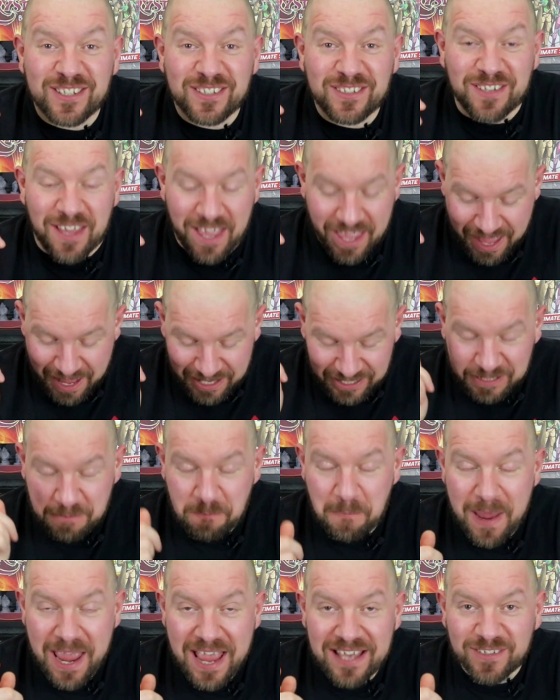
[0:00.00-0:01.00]
a
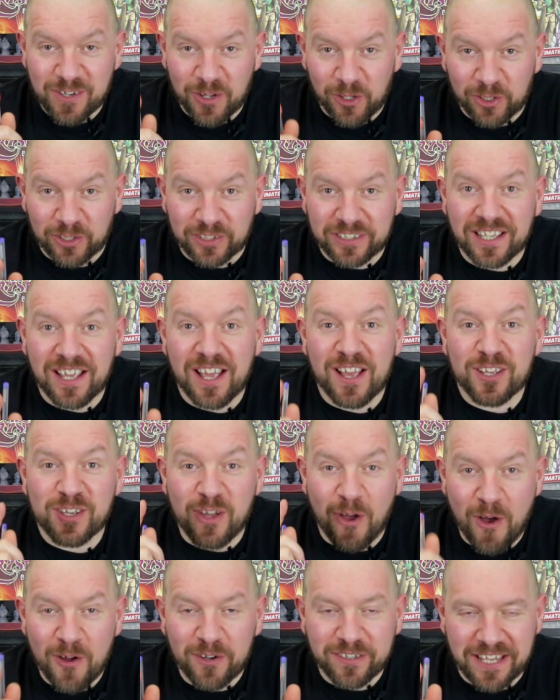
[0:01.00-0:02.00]
Space Hulk
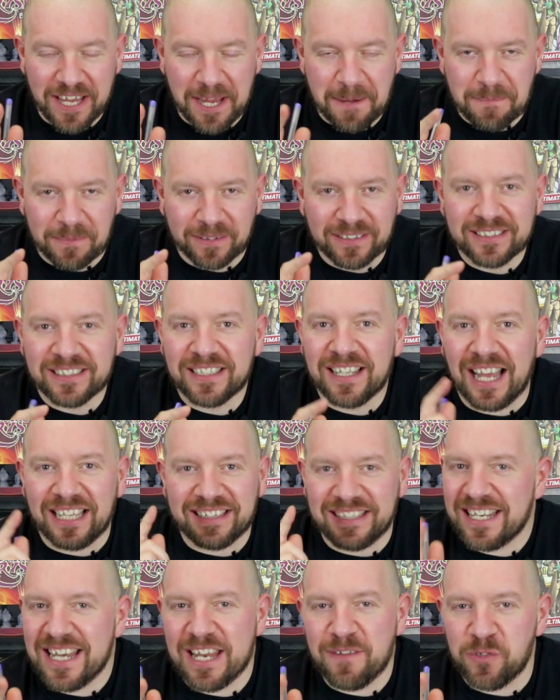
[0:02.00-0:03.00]
card game. I
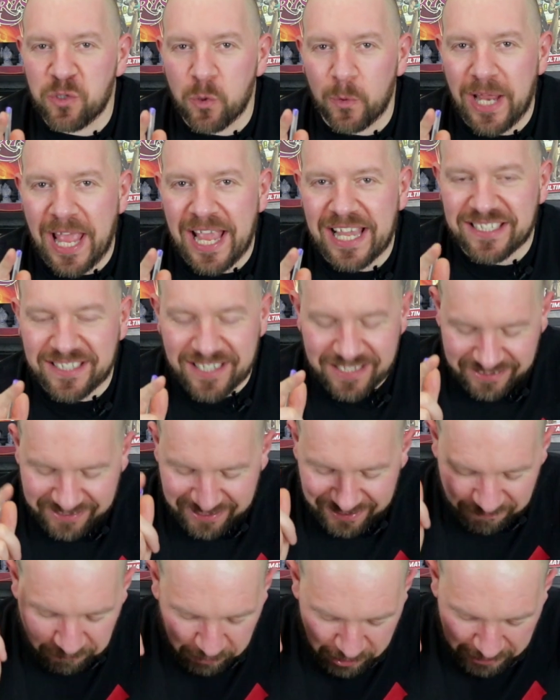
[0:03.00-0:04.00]
didn't even know it
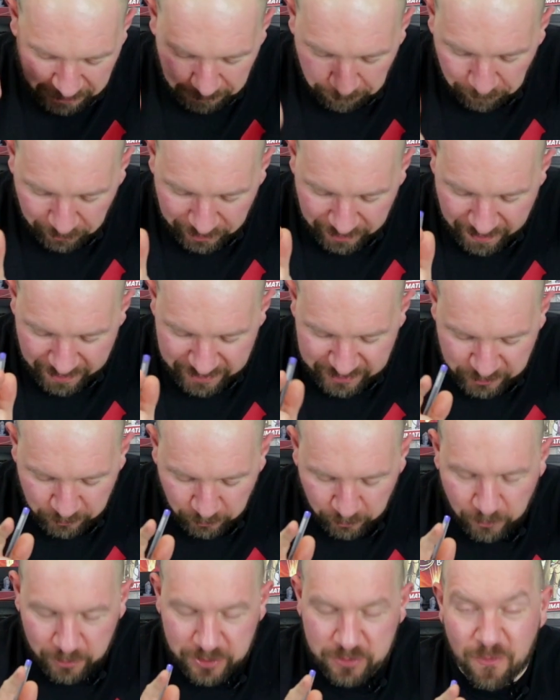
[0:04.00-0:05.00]
existed, but you can play that
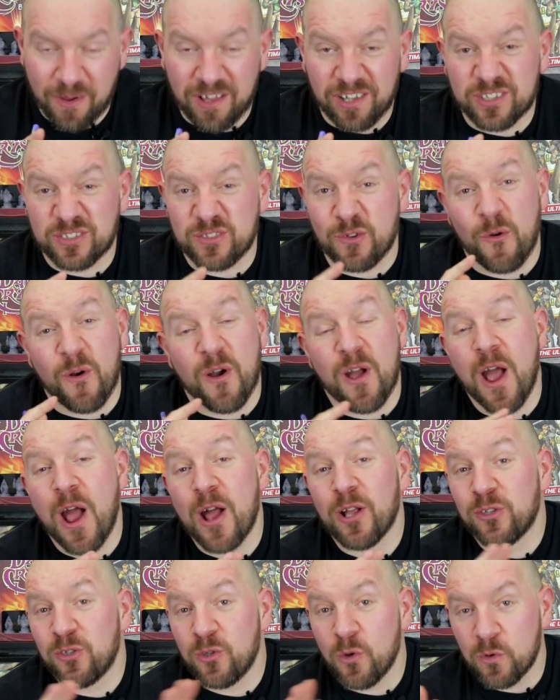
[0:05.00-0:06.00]
solo as well. So
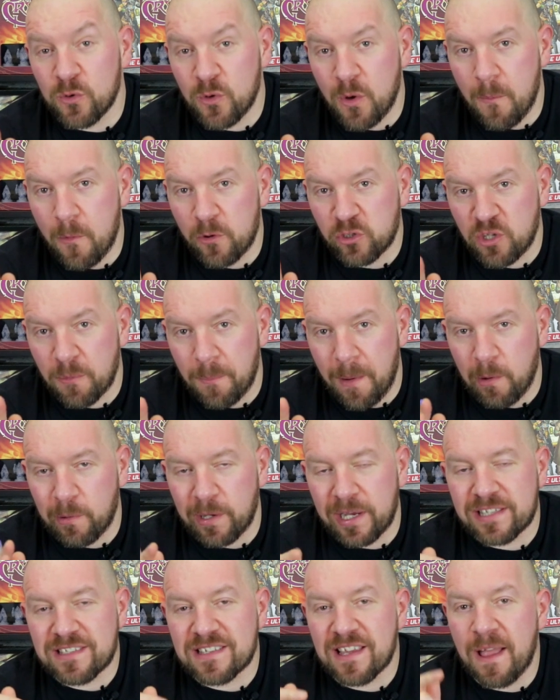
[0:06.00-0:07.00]
don't know much about
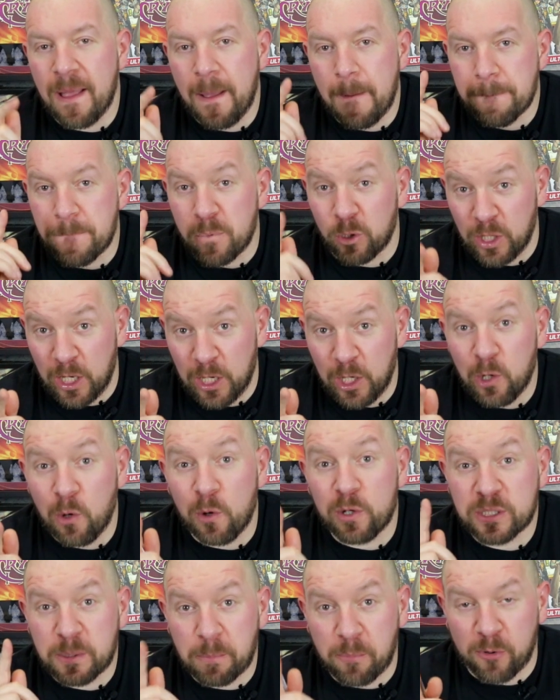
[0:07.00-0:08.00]
it, but it
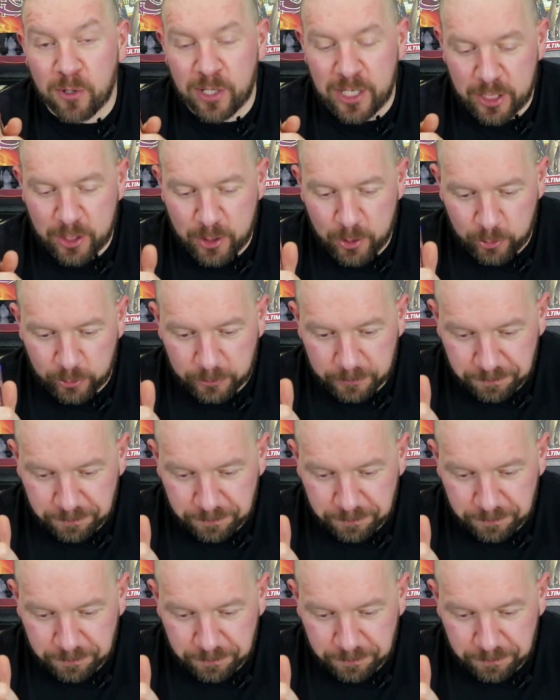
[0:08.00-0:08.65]
looks pretty cool.